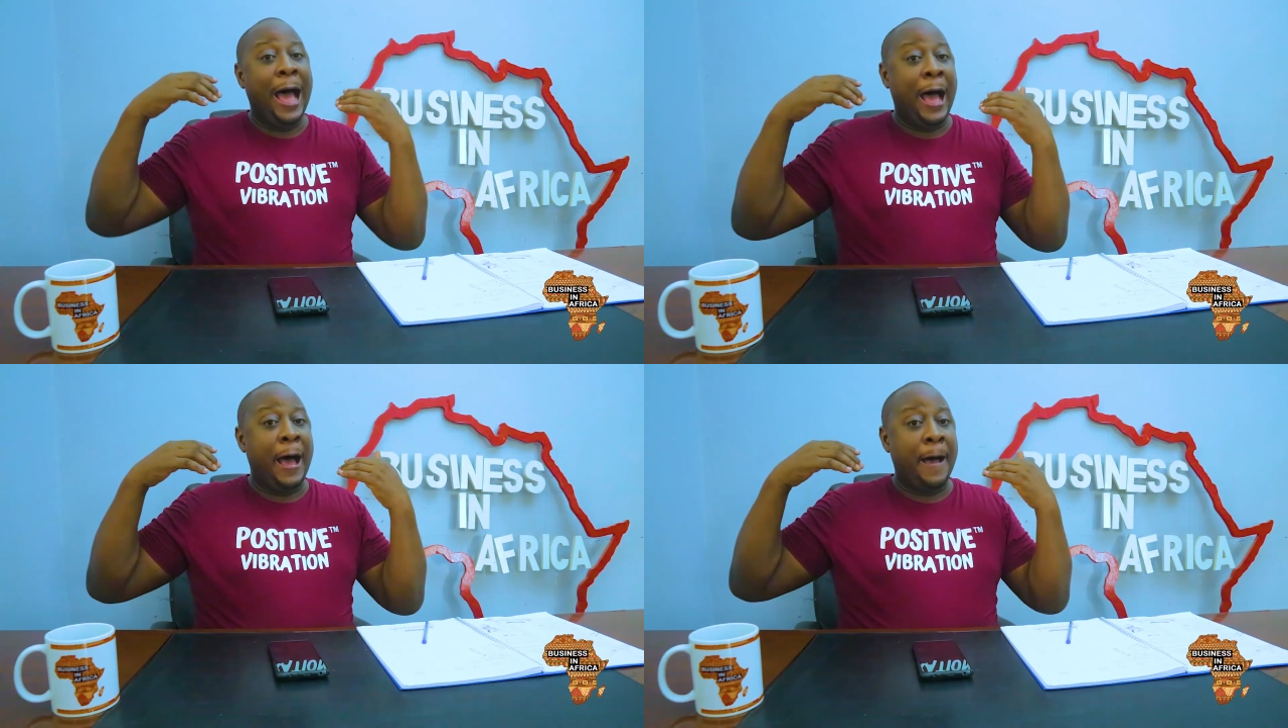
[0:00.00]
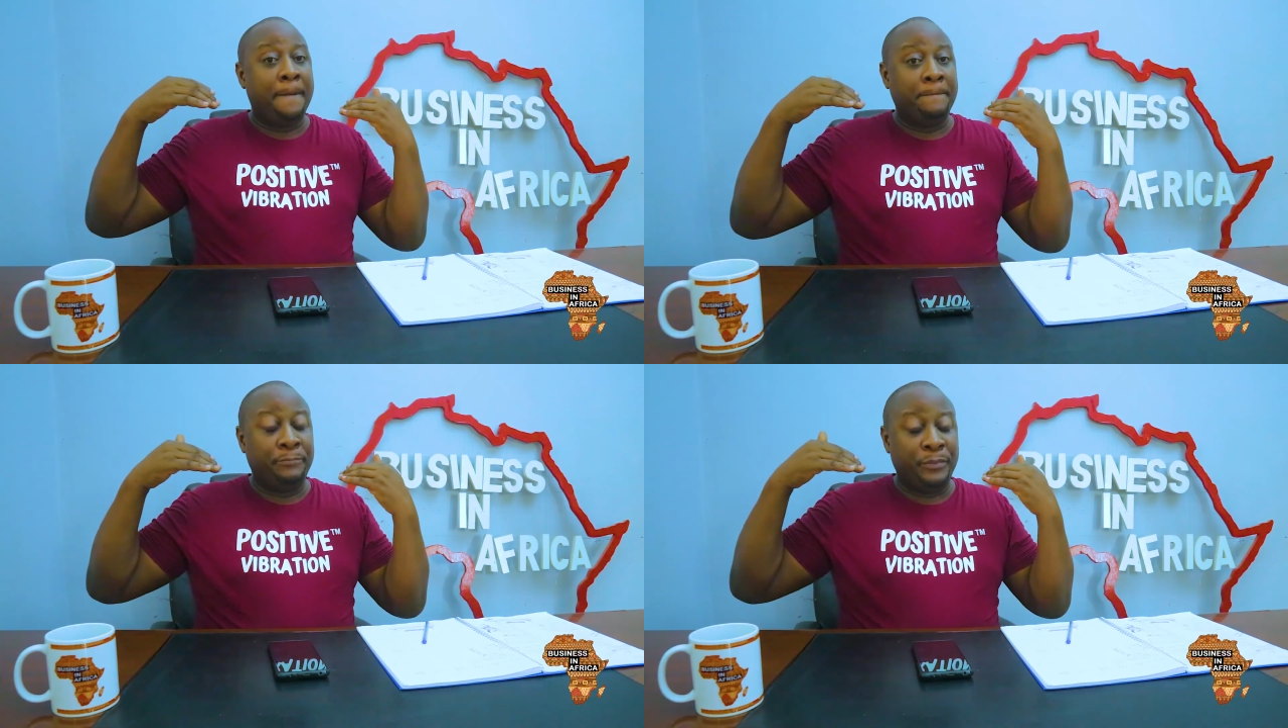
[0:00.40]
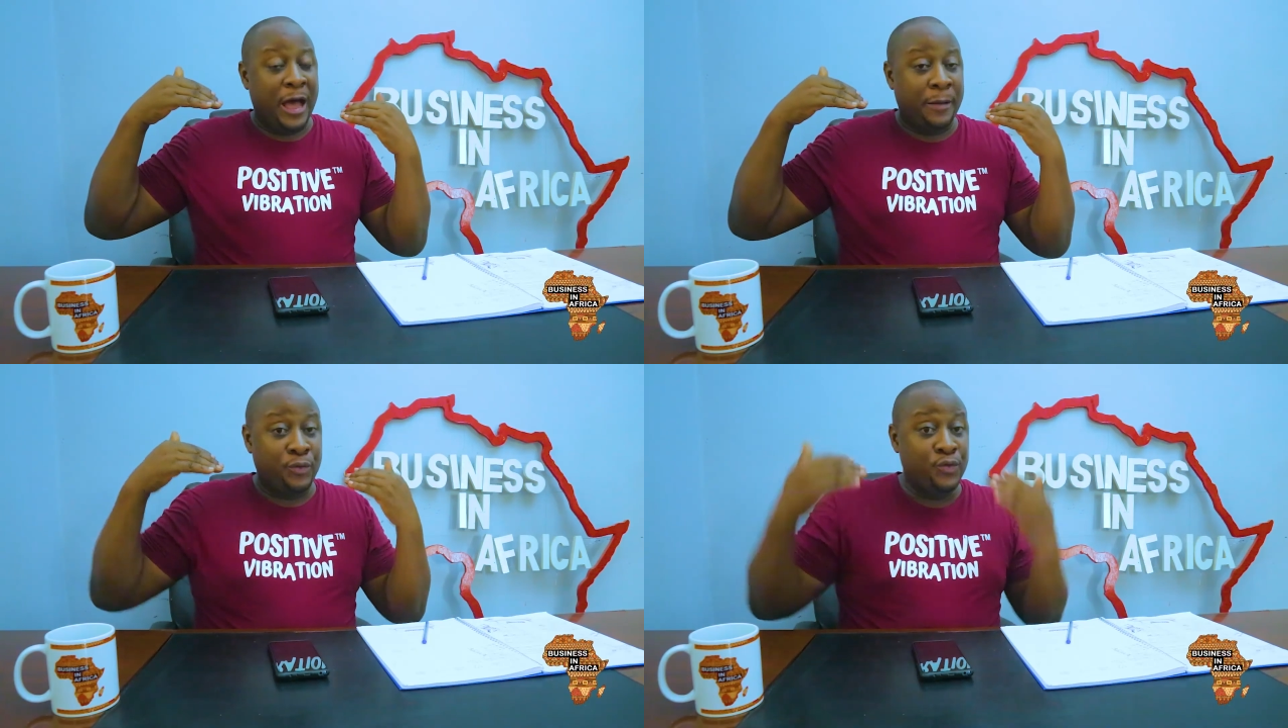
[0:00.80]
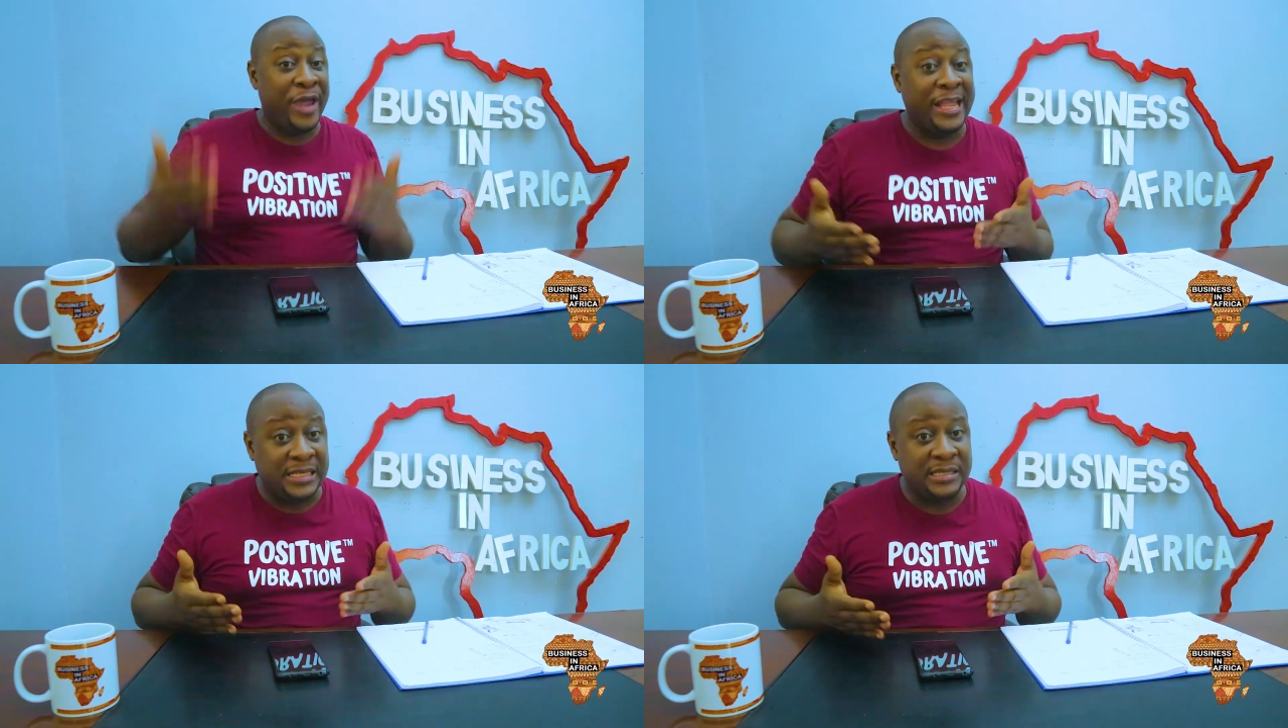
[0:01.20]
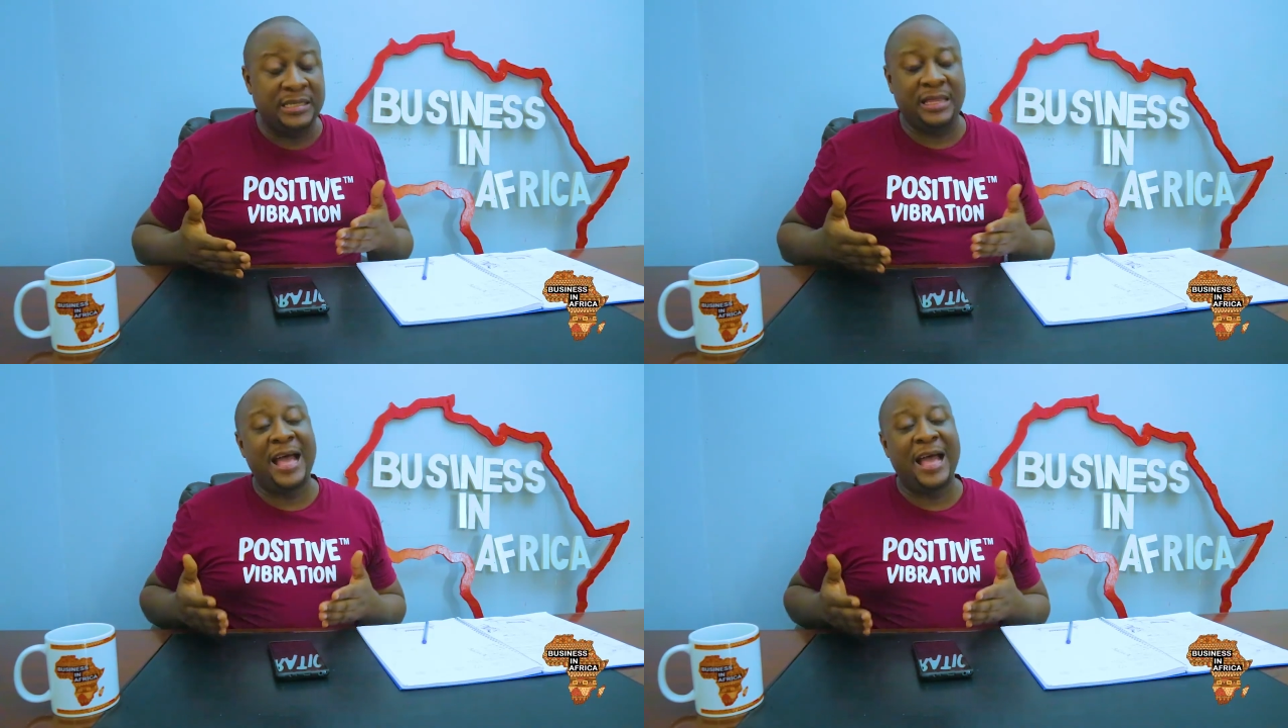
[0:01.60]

rates